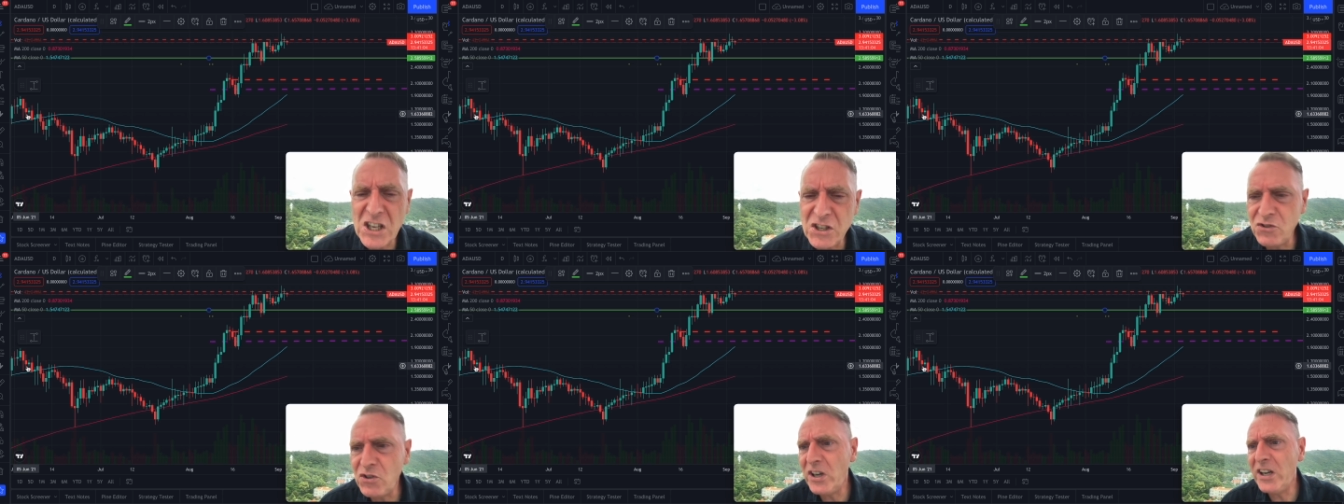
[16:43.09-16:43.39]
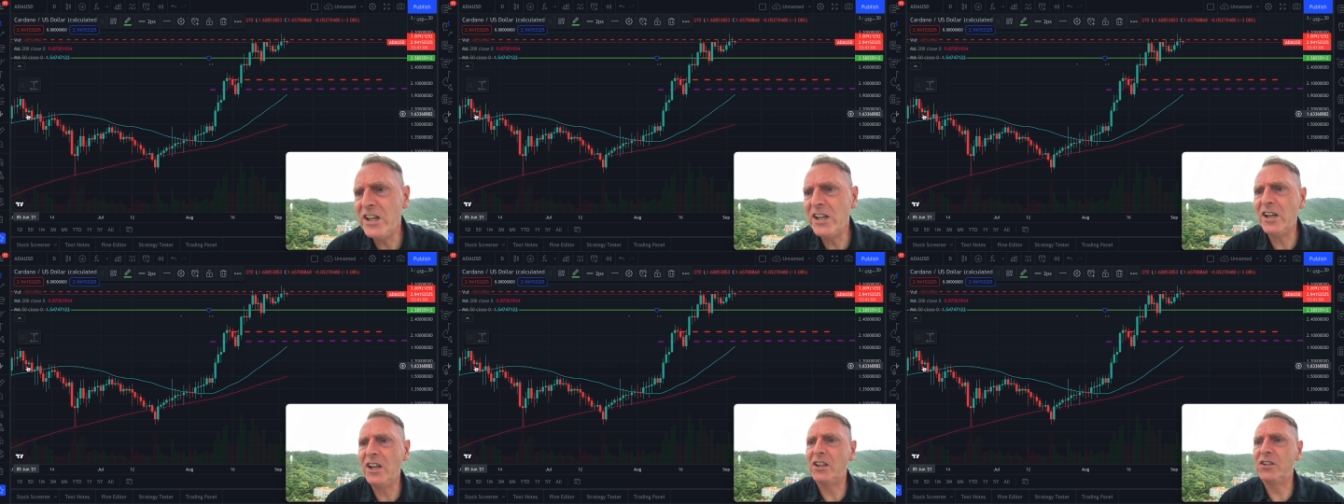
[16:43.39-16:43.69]

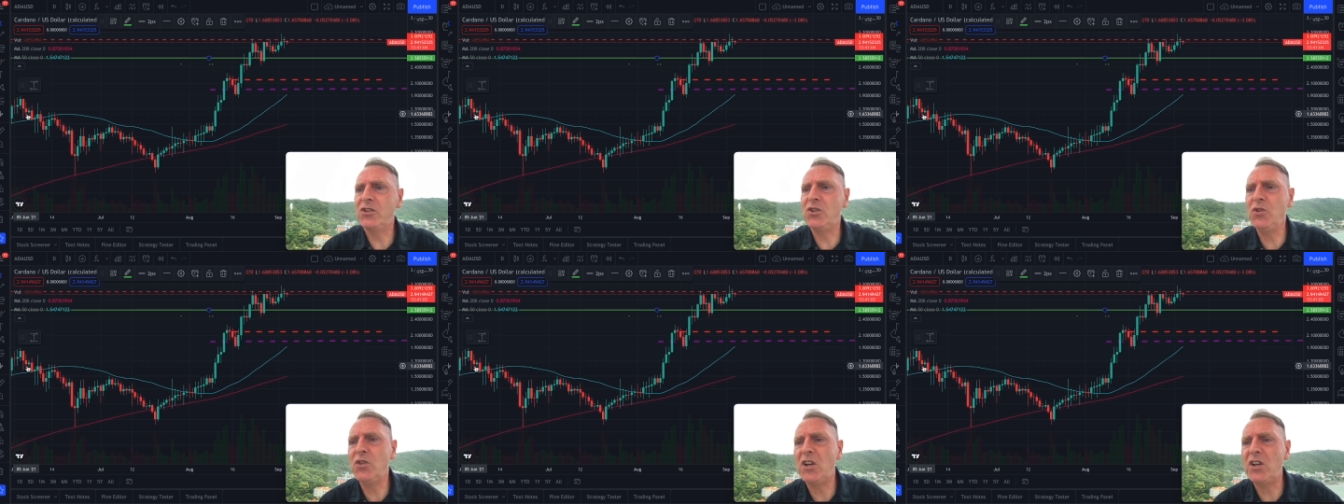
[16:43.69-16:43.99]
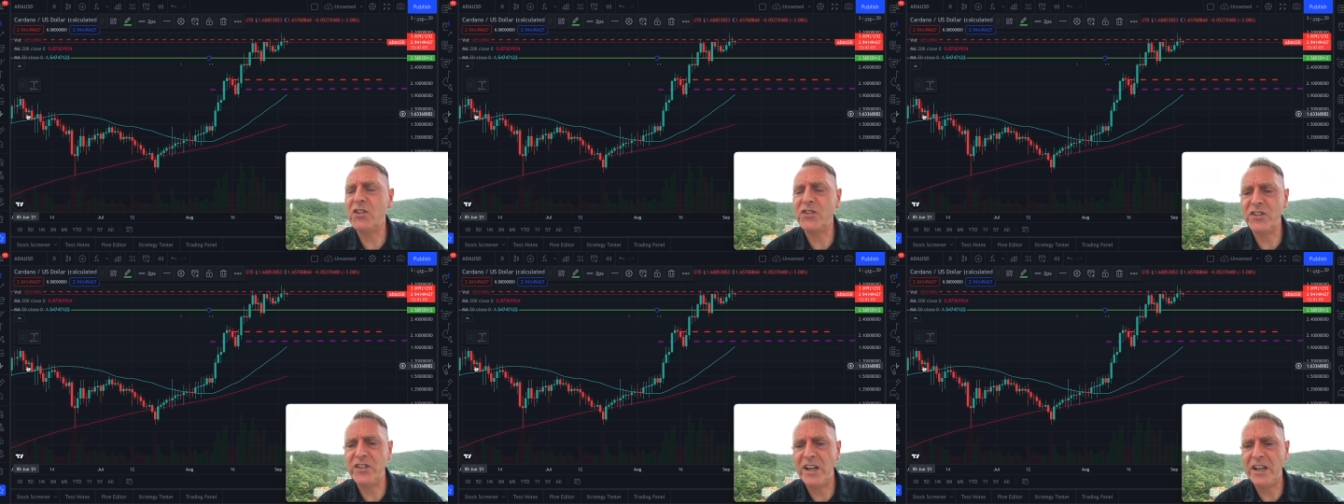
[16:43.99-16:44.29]
trading at
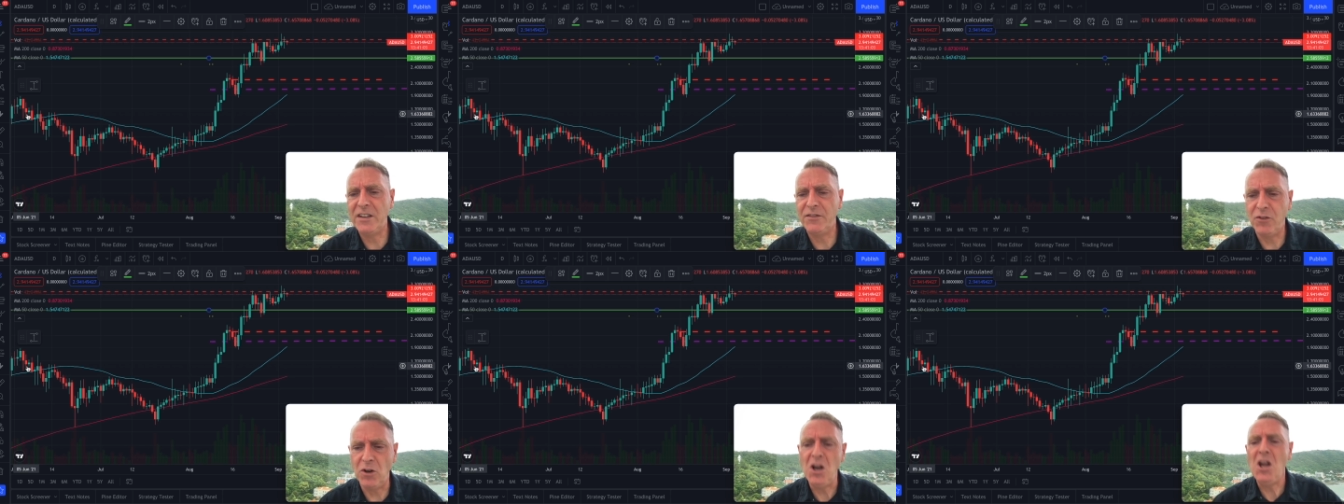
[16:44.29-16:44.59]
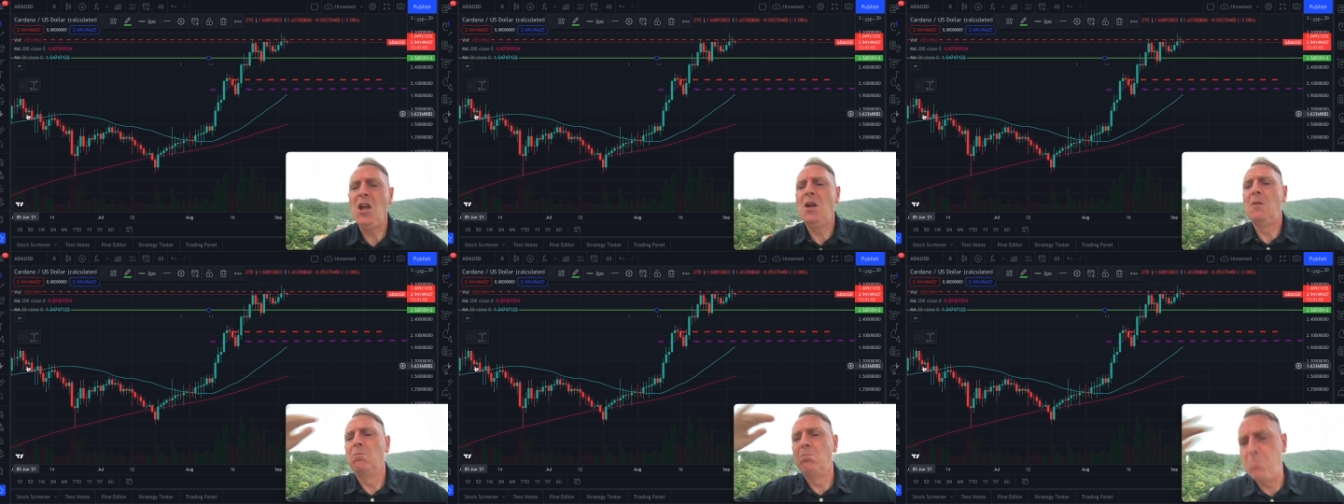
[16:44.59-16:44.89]
$2.94.
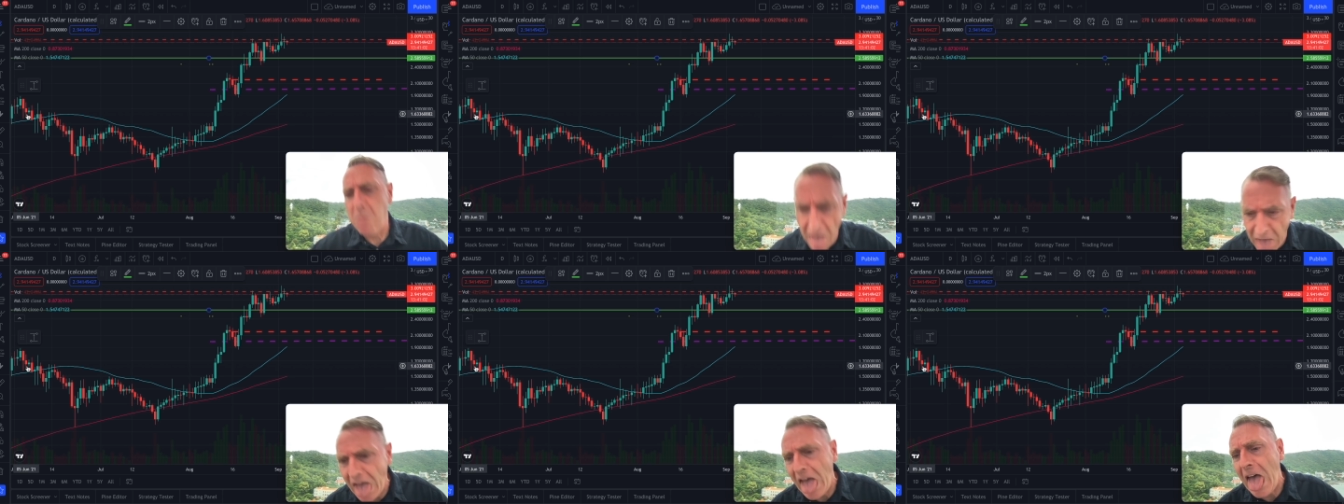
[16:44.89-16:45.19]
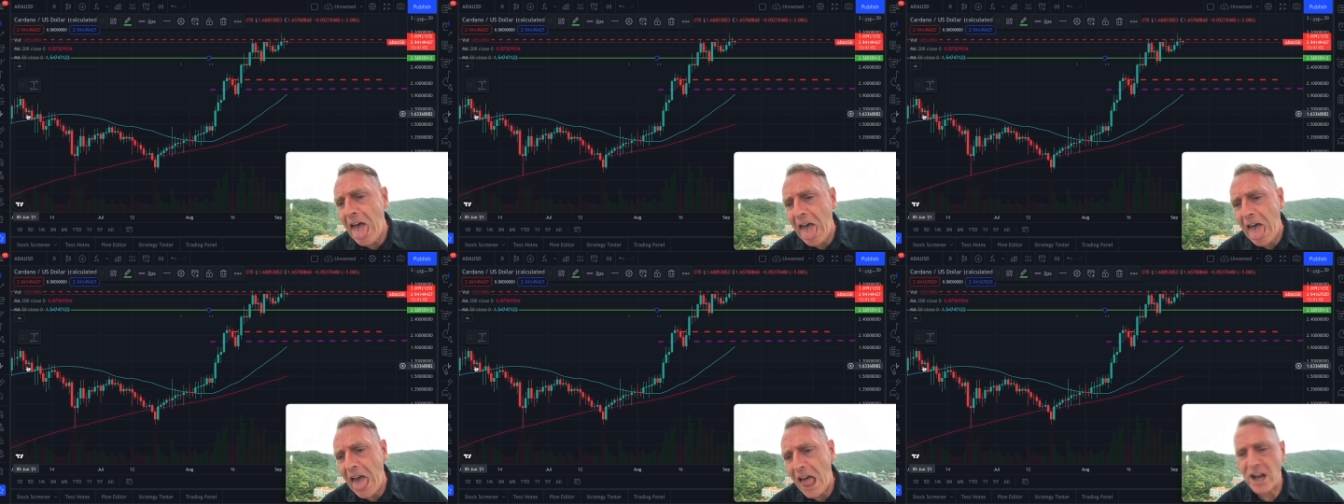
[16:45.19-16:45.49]

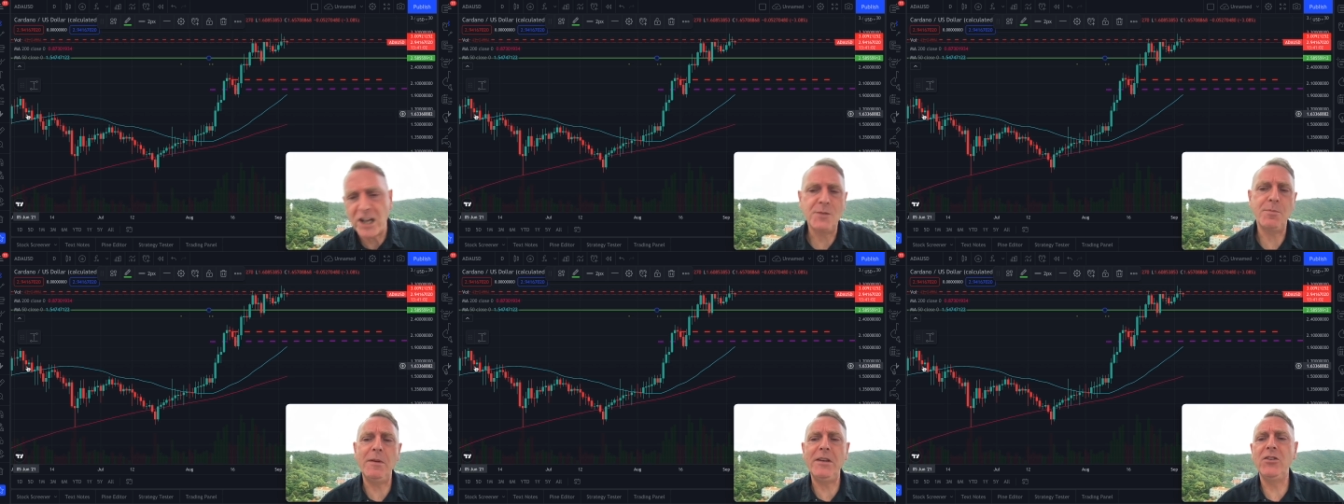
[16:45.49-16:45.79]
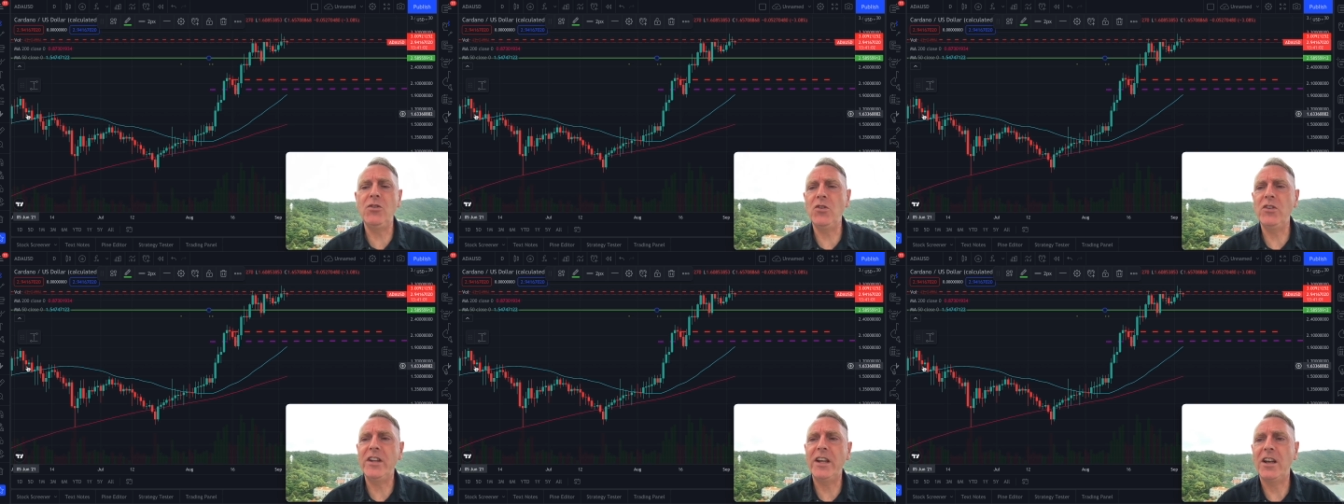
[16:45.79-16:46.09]
Blah. It's been
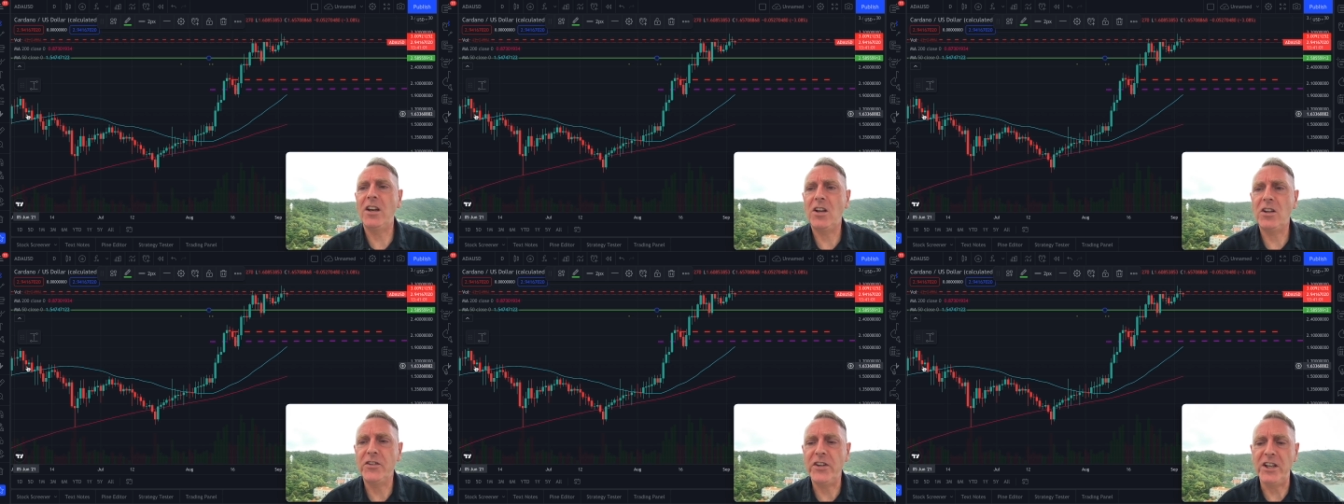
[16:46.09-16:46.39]
doing that all day.